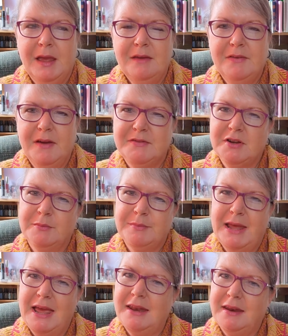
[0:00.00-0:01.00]
If I have time
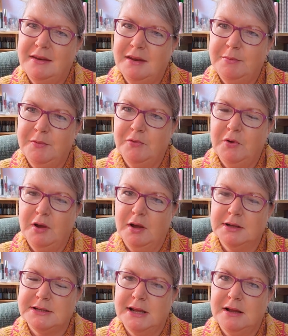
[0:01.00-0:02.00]
to edit it before
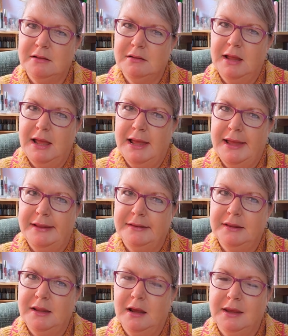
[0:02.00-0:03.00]
Yarndale
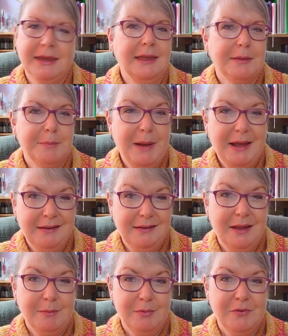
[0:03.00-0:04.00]
and I can get the pattern
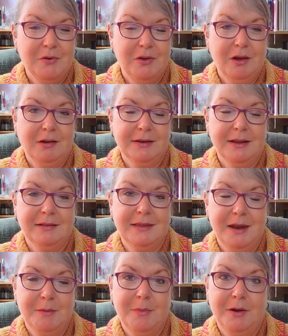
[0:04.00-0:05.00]
out before Yarndale,
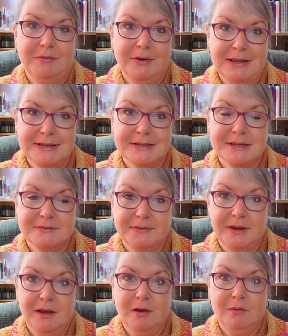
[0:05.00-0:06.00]
then I might release this
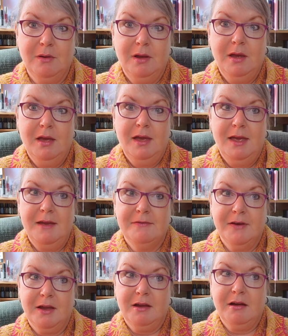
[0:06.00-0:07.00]
video.
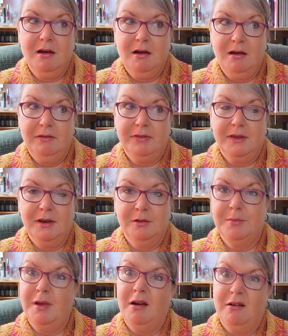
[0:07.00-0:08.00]
If I can't, then it'll
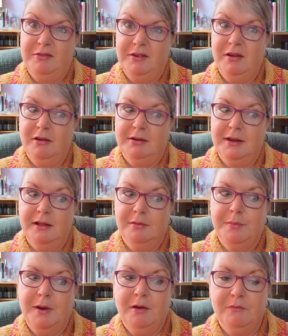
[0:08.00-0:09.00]
be after
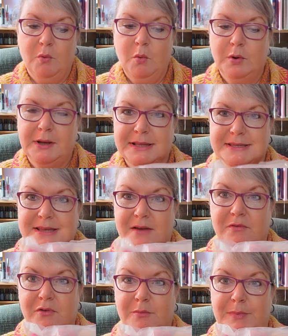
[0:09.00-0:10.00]
Yarndale. But I've ordered
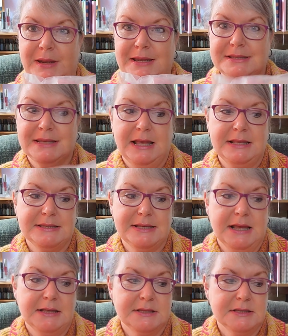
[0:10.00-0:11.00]
several mini skein
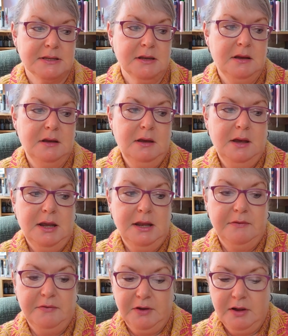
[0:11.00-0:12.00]
sets in
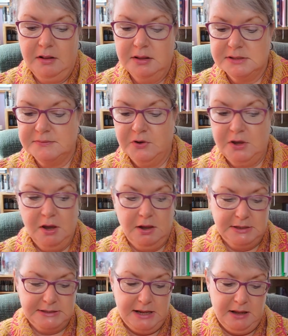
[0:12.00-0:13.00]
different colours for
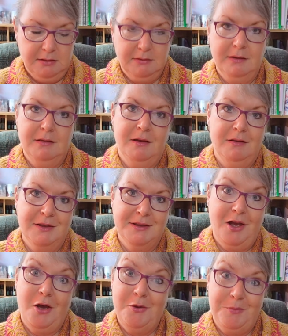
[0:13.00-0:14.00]
Yarndale,
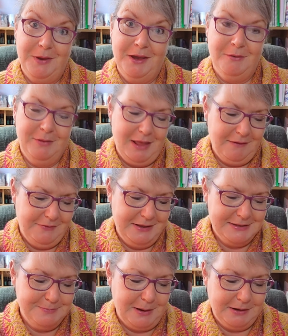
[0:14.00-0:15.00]
hoping I will have
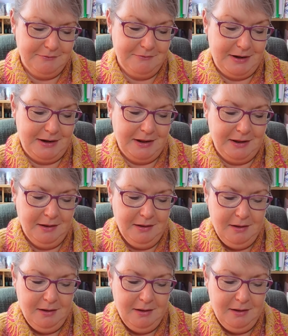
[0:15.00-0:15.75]
this pattern ready.